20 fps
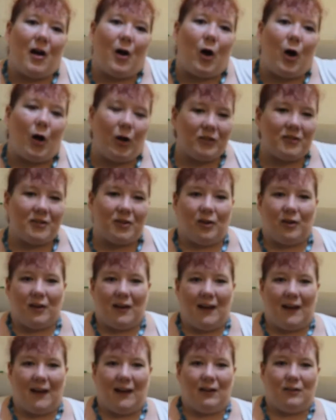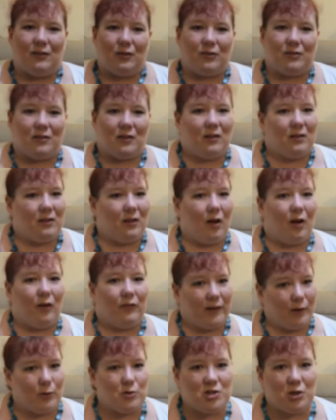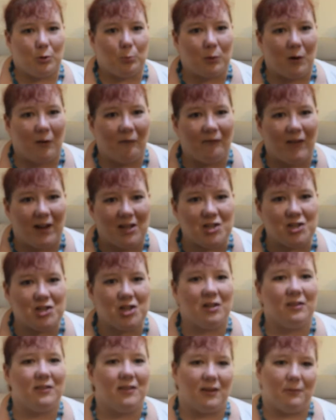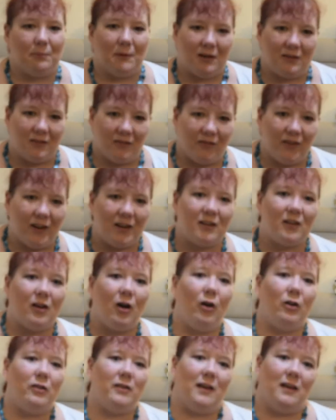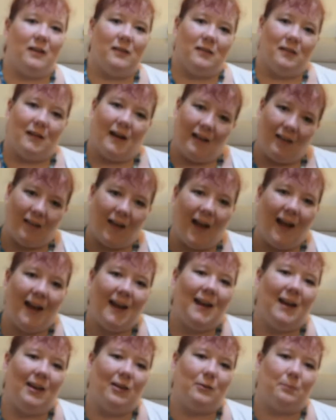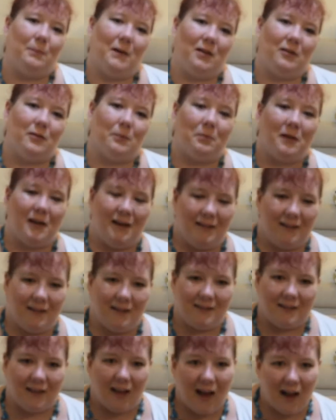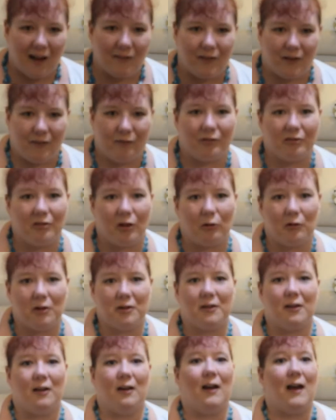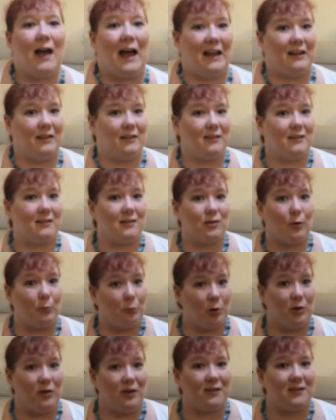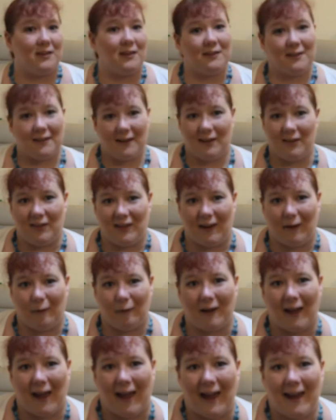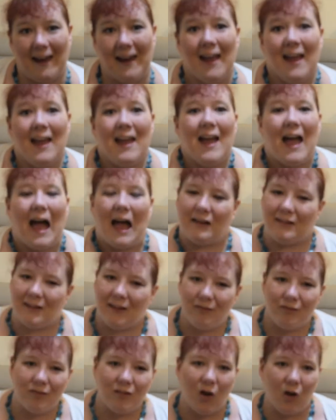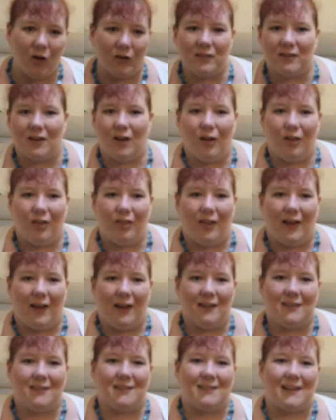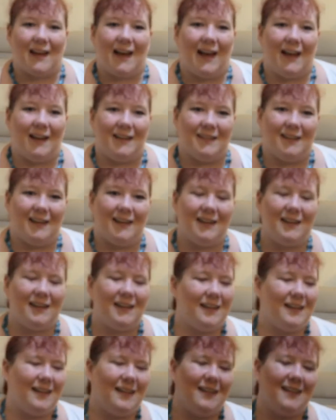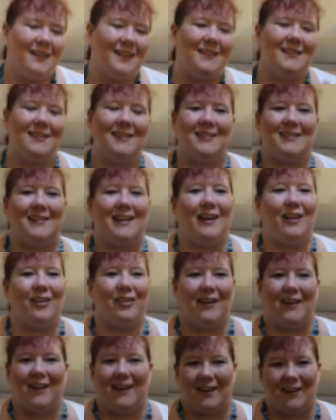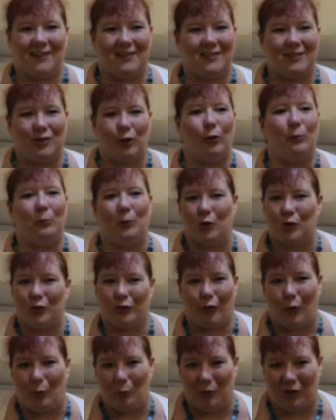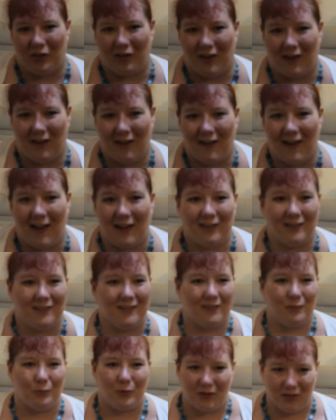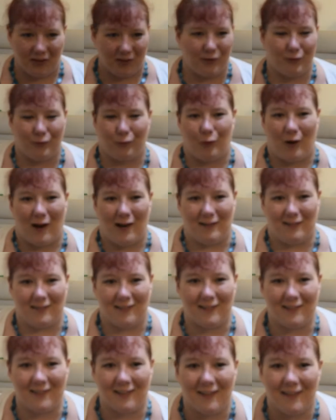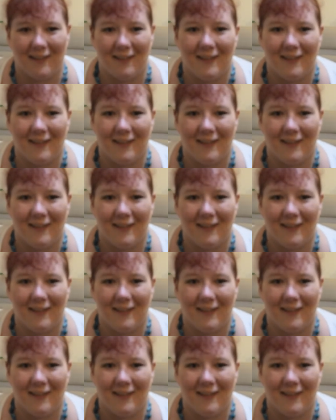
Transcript: Also, he does a lot of YouTube conventions. He's been to VidCon in LA, he's been to Playlist Live in Florida, and Summer in the City in the UK. And he vlogs all this, and he, you can just tell that he has so much fun with it and with his friends.